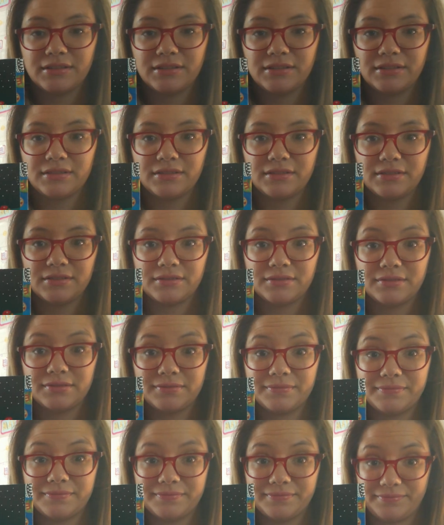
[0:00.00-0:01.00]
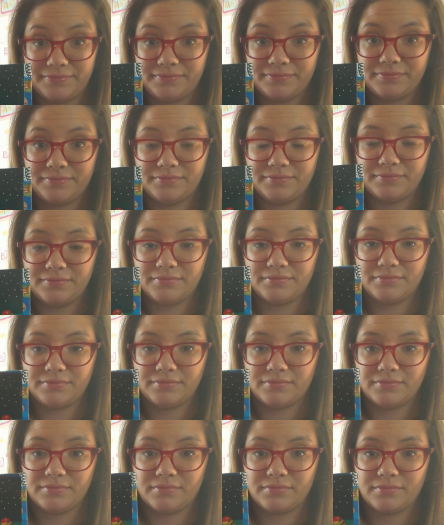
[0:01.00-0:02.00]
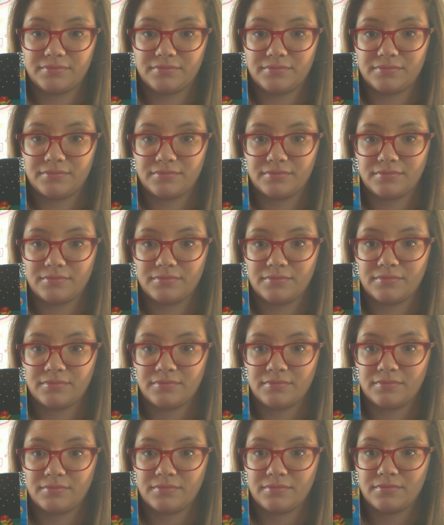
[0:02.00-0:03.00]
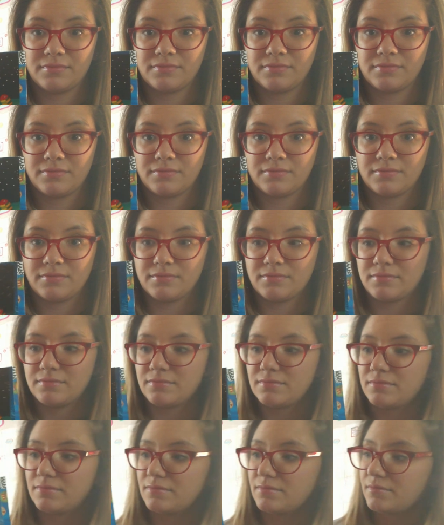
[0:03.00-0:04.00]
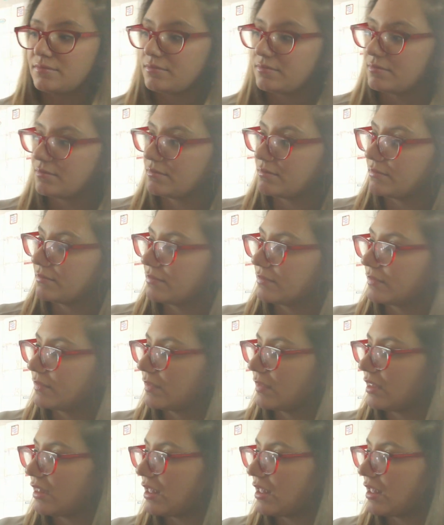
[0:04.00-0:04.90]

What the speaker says: [no speech]